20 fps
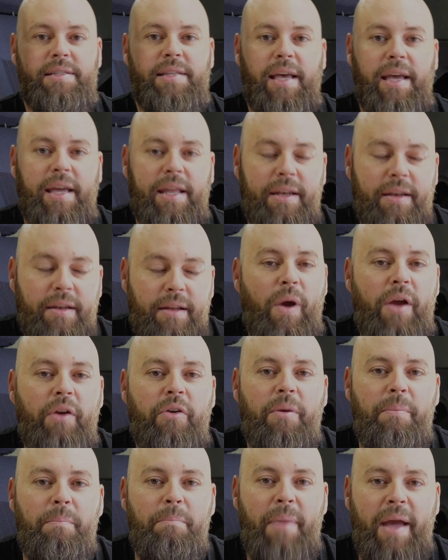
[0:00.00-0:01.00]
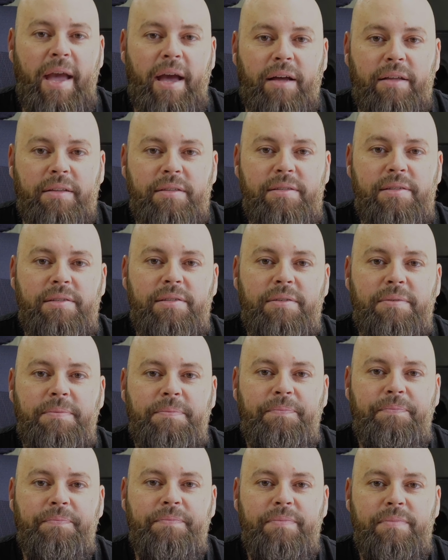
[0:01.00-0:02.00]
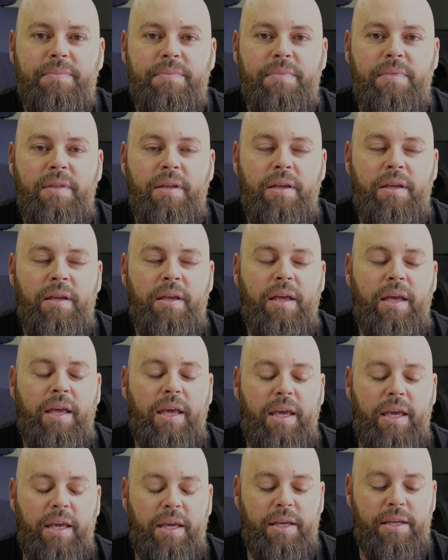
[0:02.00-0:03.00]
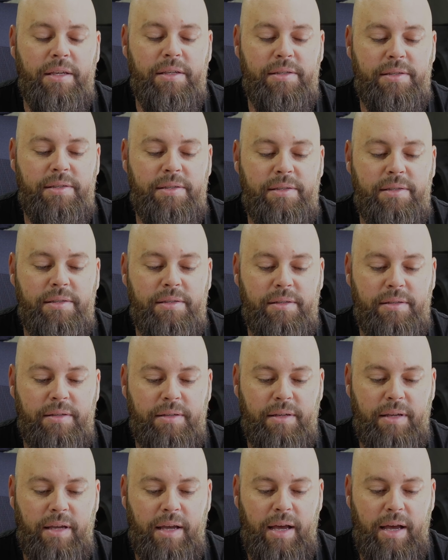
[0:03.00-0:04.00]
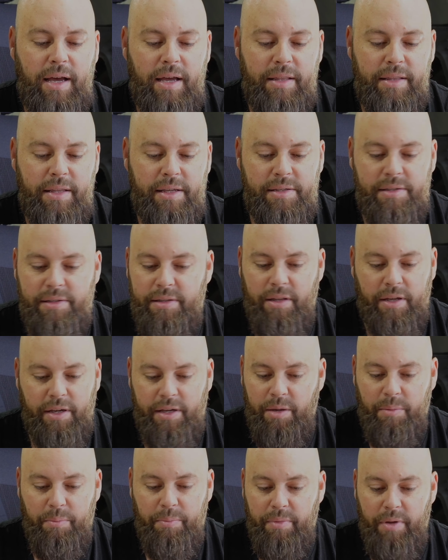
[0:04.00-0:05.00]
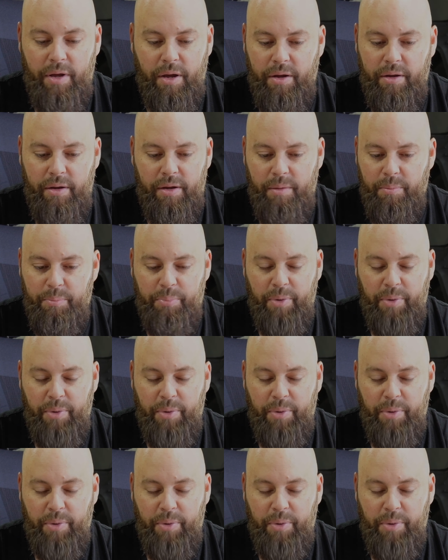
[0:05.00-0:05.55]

then where it mounts is there's like a